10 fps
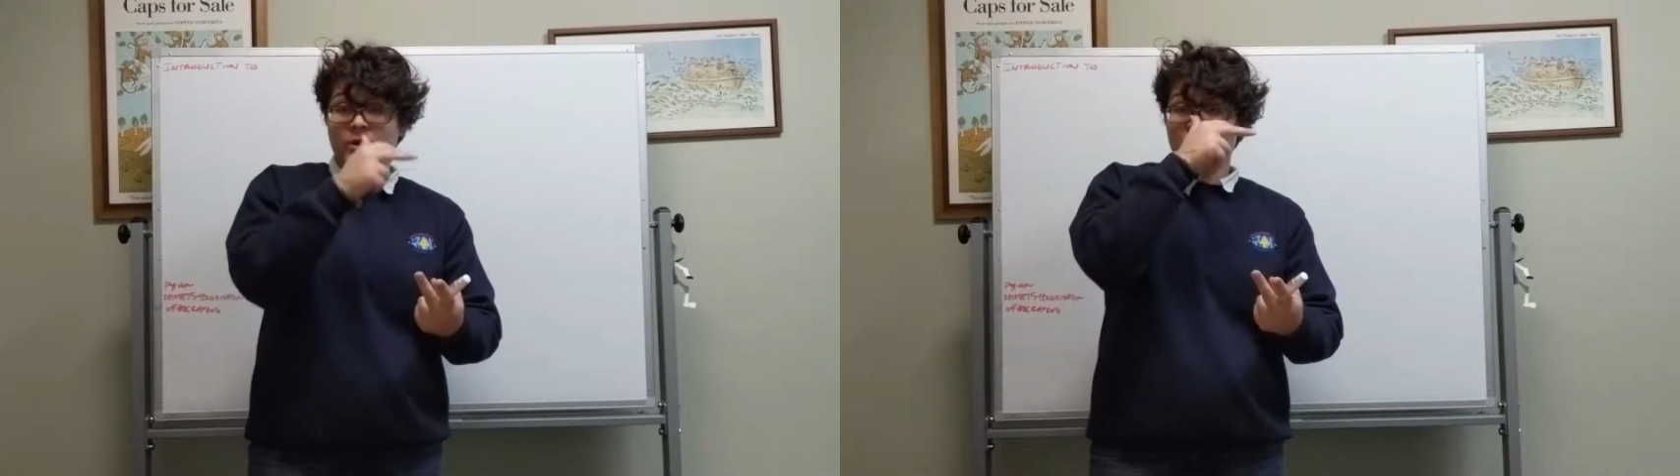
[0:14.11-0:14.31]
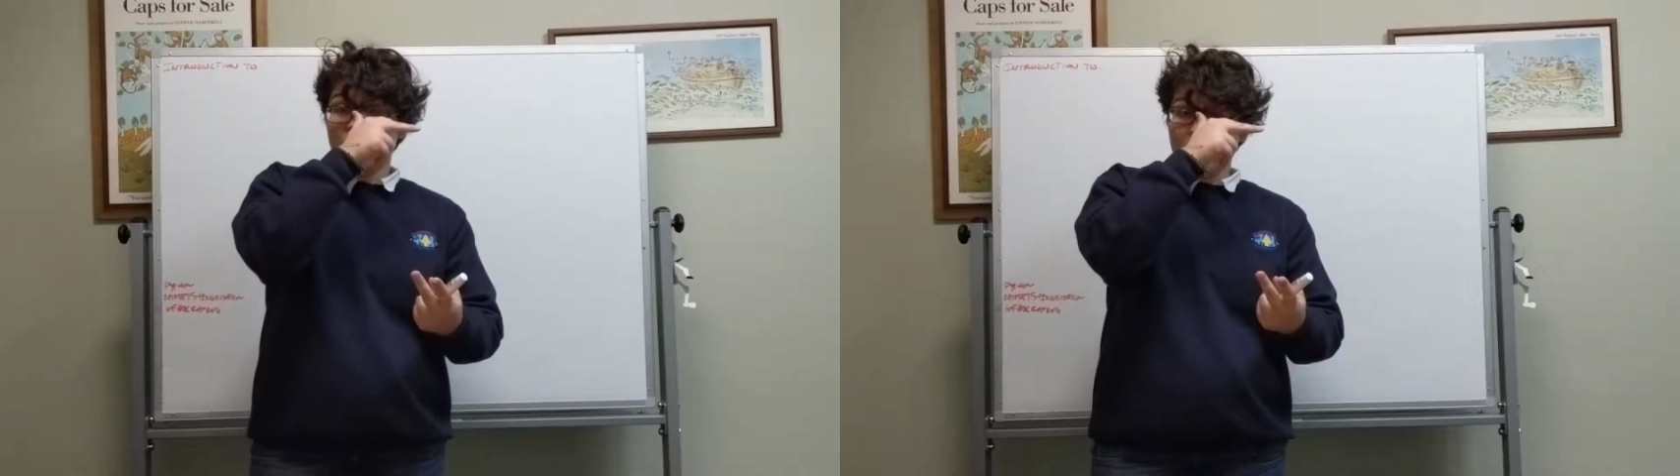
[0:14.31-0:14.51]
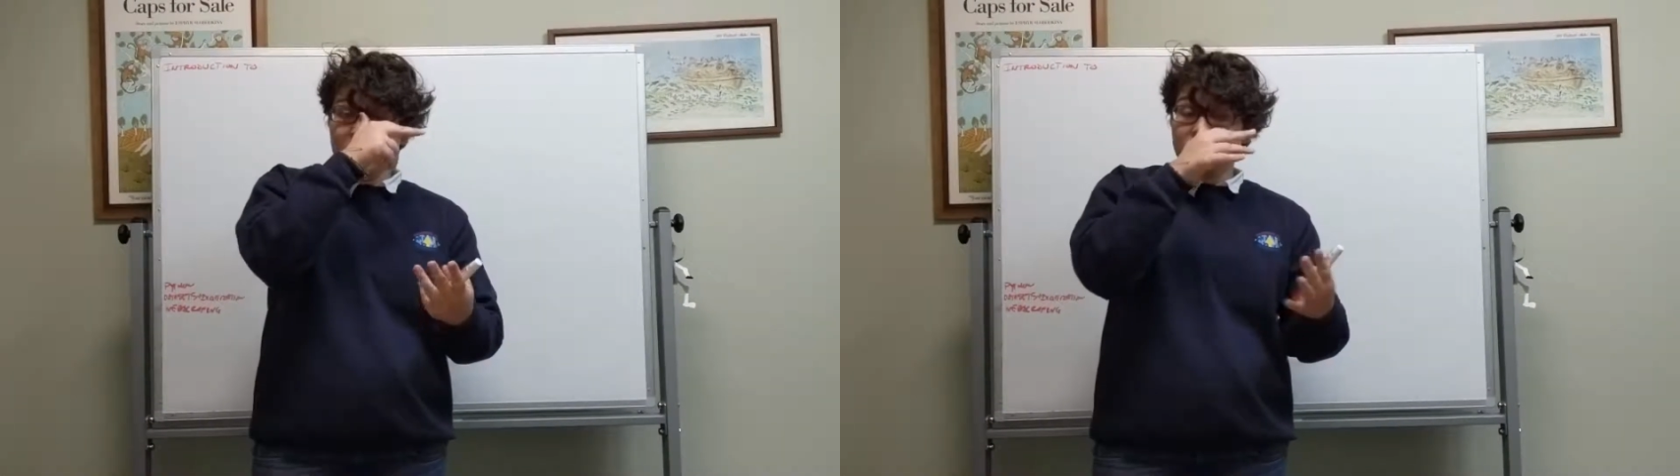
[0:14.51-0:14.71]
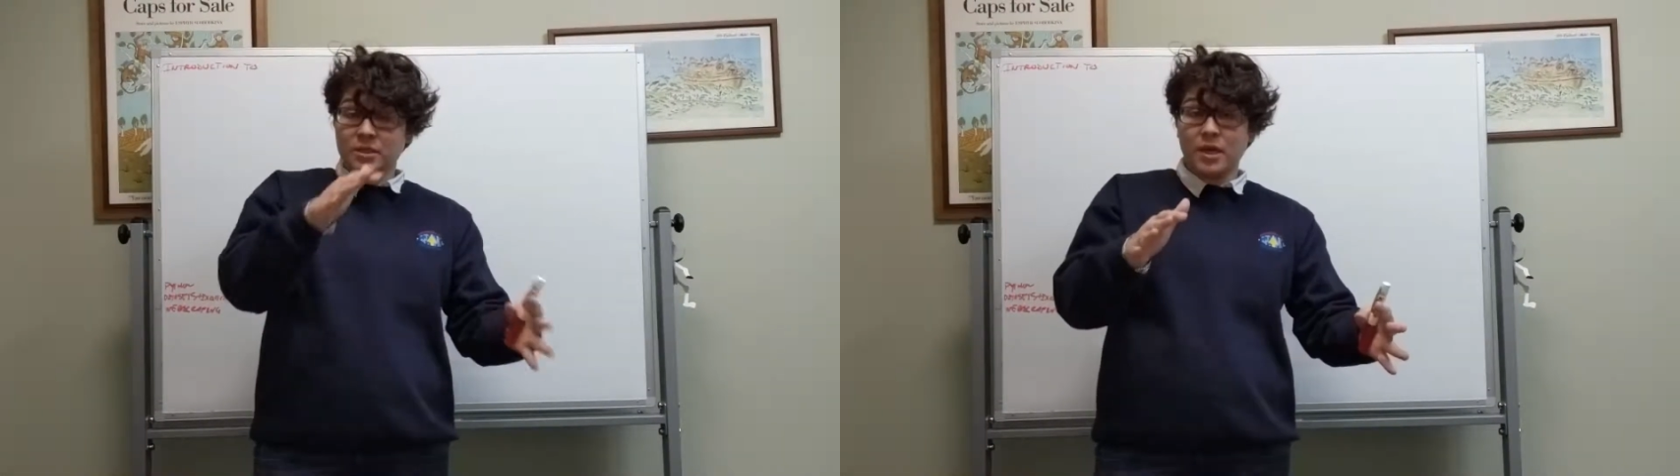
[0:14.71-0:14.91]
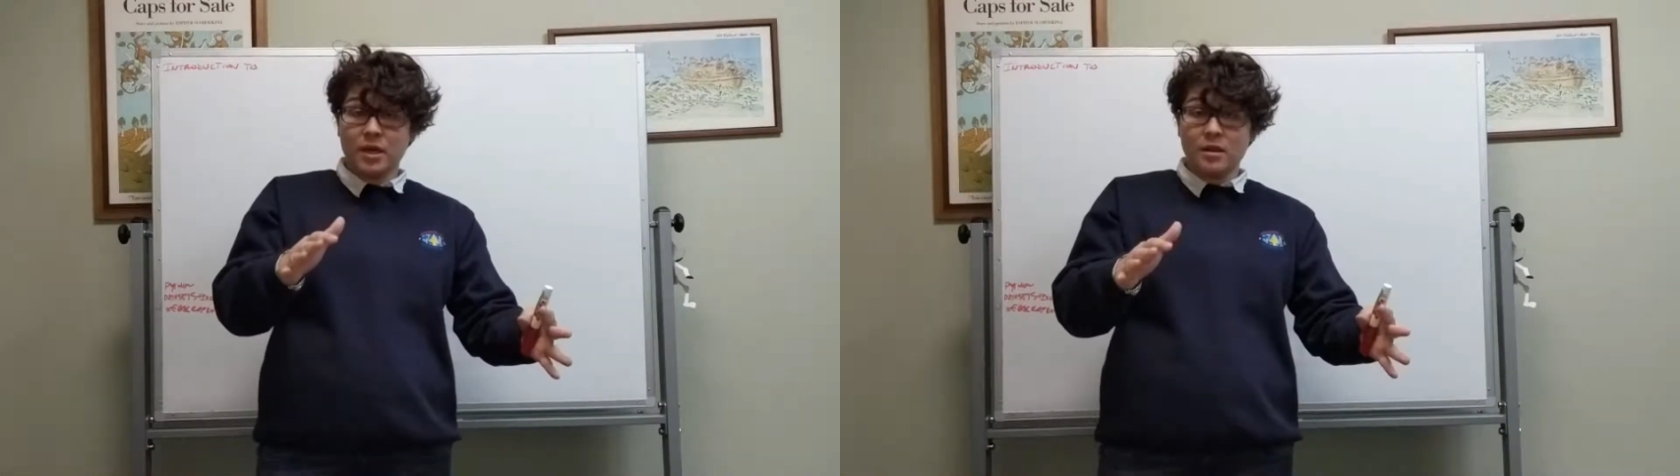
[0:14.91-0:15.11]
you are
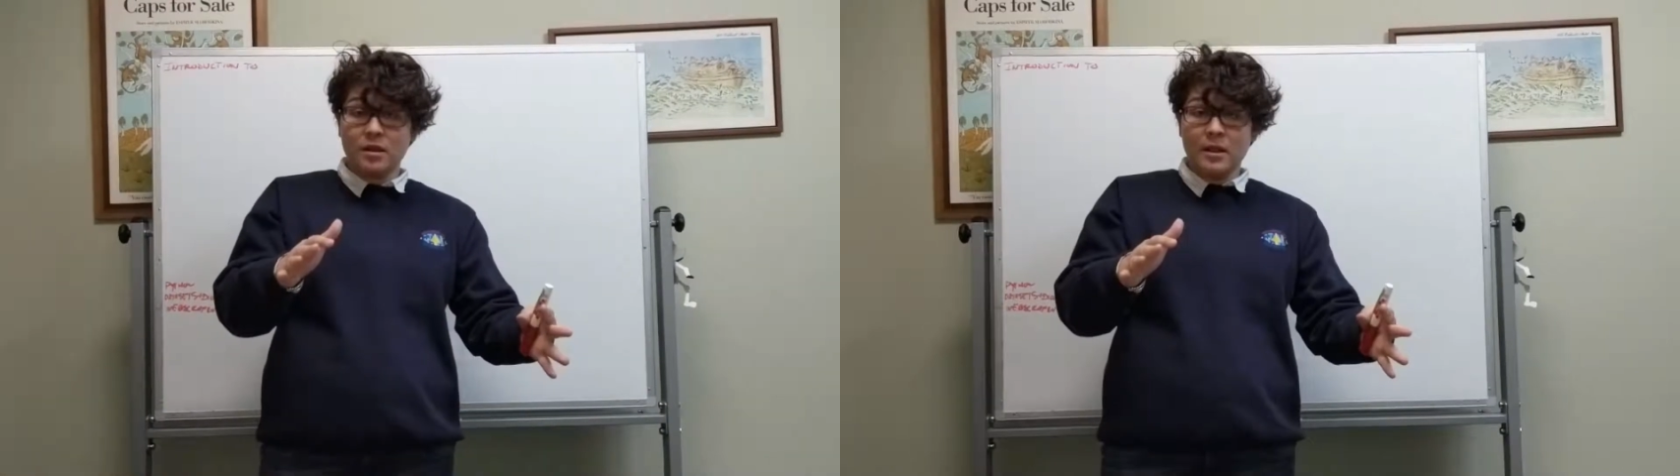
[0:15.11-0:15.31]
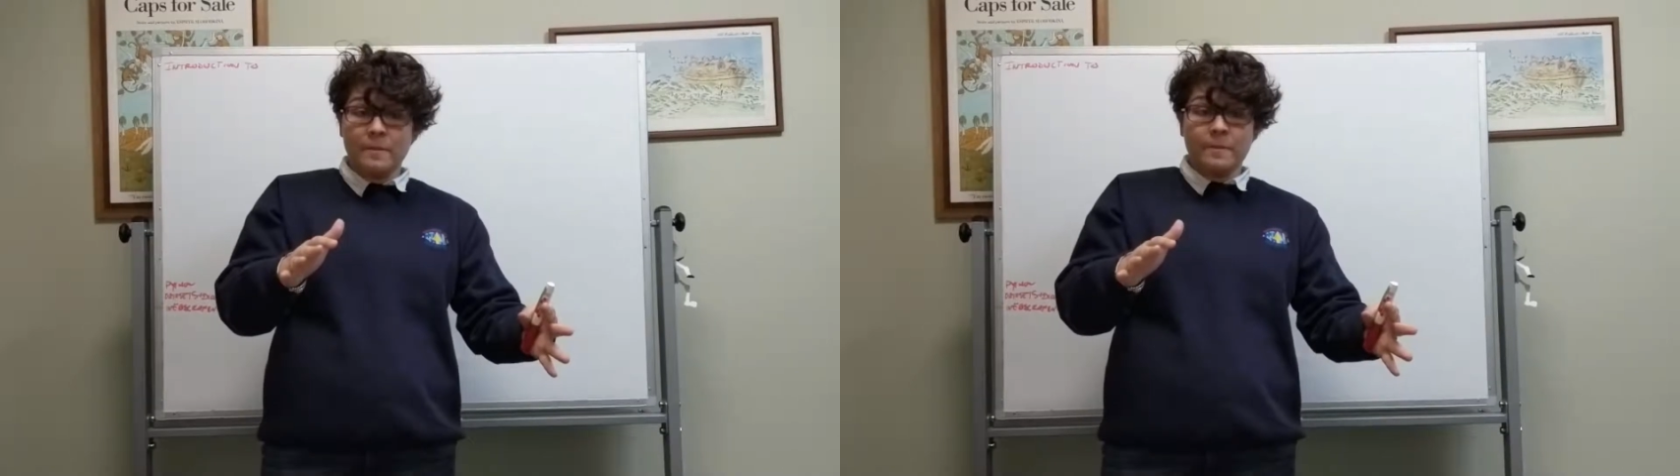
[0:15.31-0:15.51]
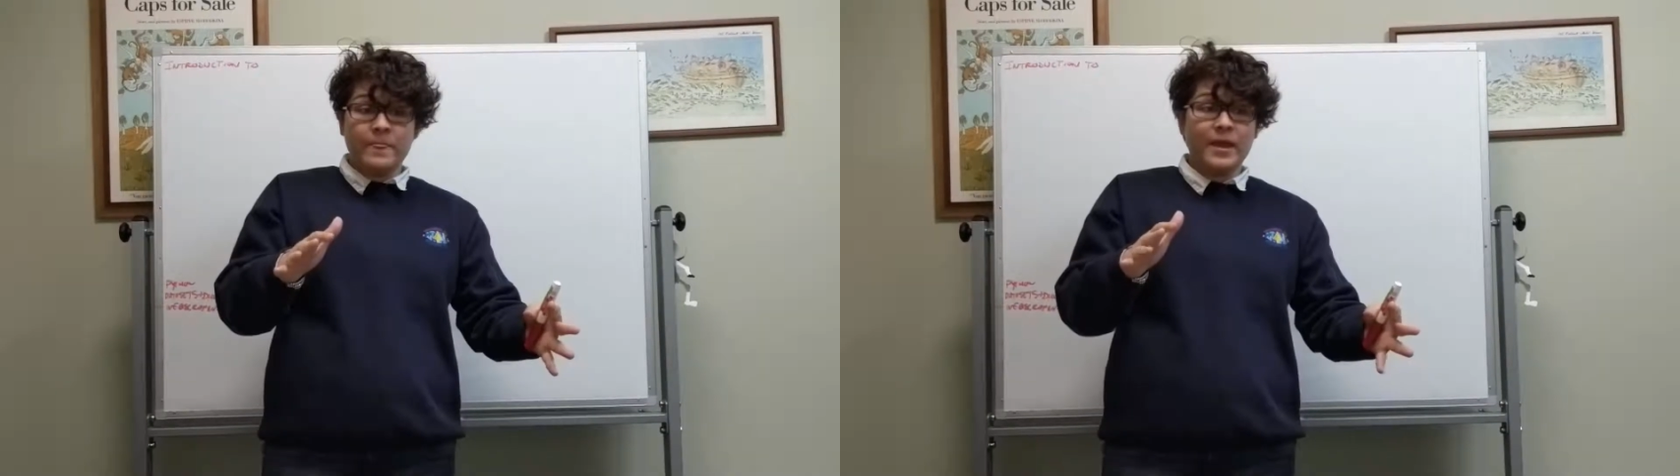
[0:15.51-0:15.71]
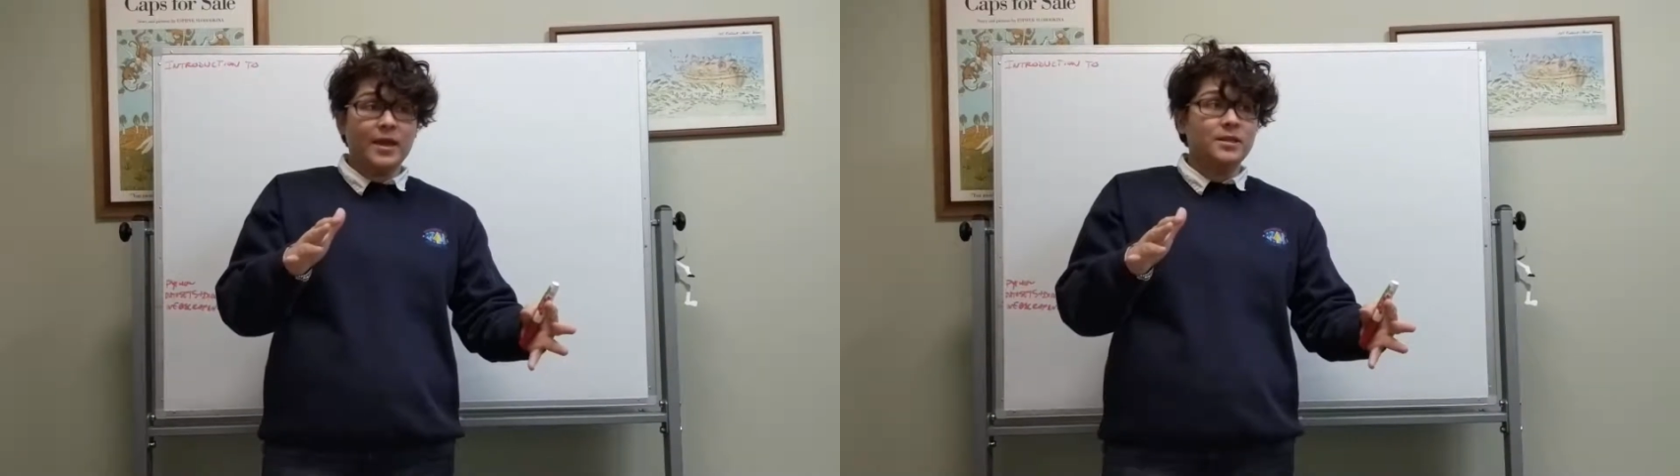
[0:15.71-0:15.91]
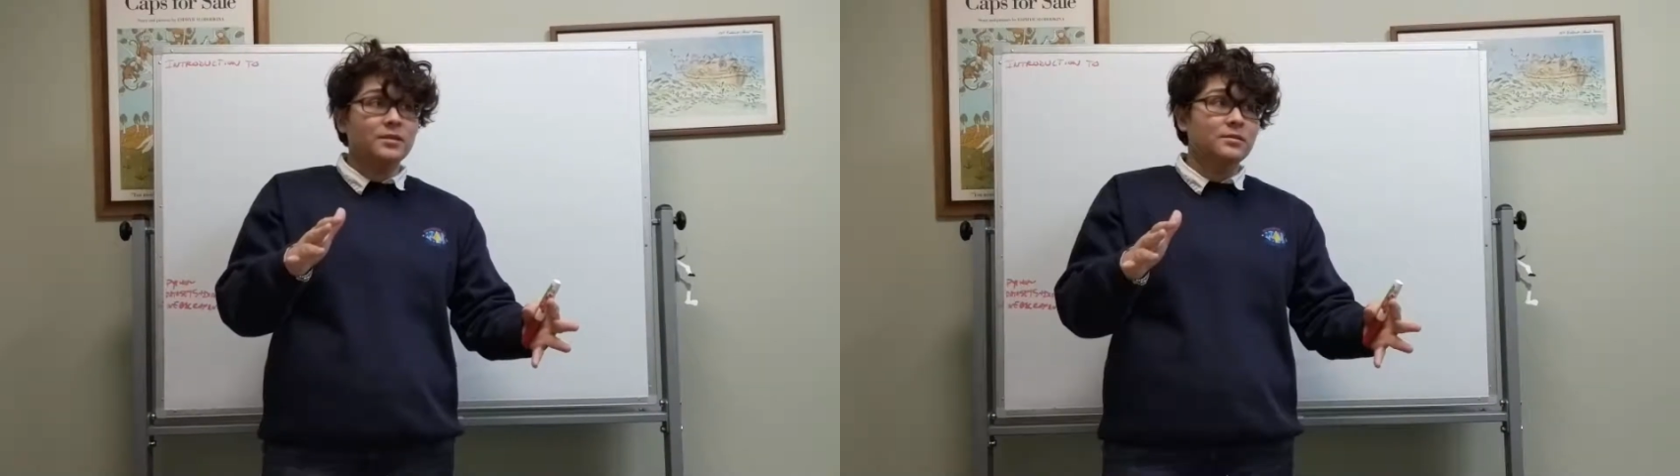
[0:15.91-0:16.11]
using it,
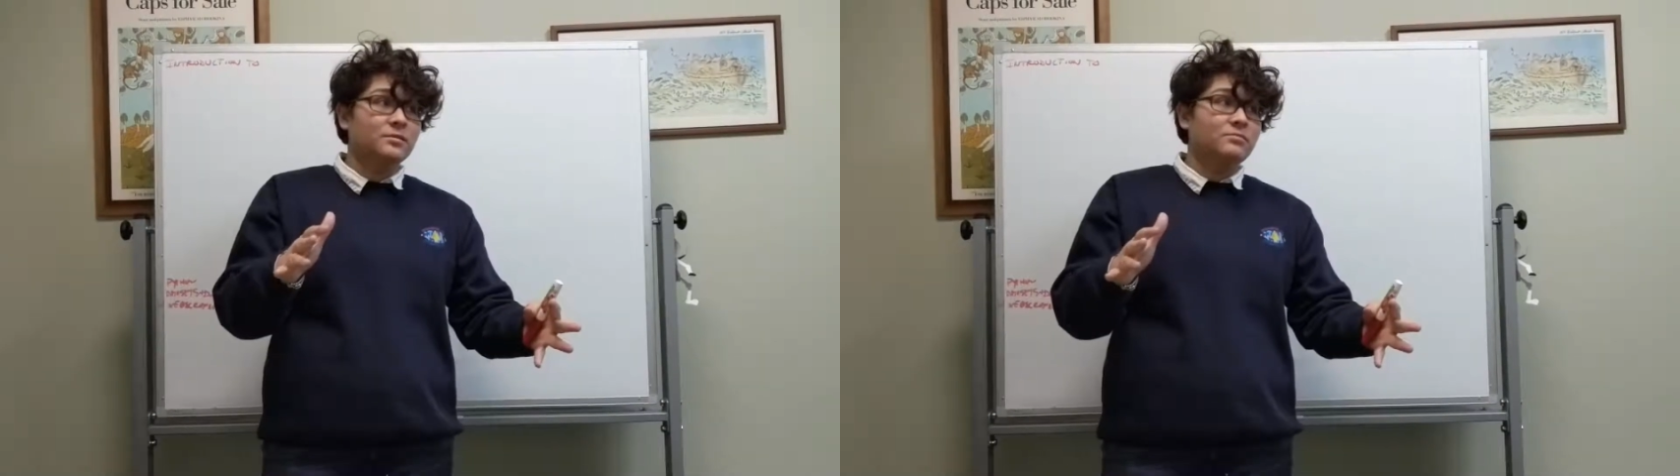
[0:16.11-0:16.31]
and